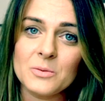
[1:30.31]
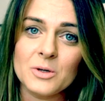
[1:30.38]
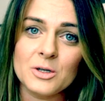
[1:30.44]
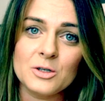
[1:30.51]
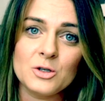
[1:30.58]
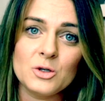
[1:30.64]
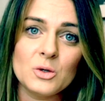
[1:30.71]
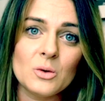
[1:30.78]

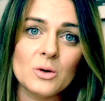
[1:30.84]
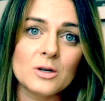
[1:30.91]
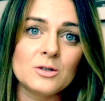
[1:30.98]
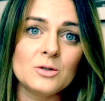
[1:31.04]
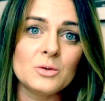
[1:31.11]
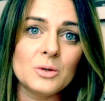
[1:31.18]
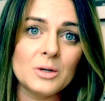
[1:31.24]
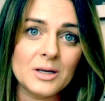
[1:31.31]
when you are
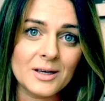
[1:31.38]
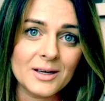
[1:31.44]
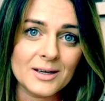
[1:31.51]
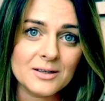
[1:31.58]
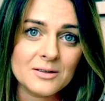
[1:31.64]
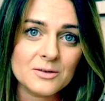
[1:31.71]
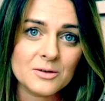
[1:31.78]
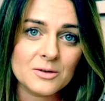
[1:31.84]
doing
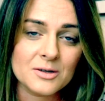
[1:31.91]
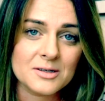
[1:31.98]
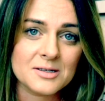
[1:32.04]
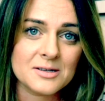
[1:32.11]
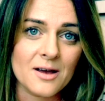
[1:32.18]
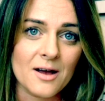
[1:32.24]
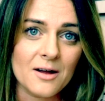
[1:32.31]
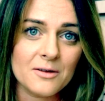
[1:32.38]
it to
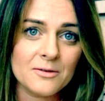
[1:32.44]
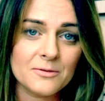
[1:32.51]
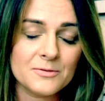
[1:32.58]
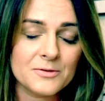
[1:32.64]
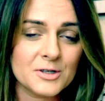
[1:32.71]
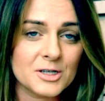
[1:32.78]
yourself.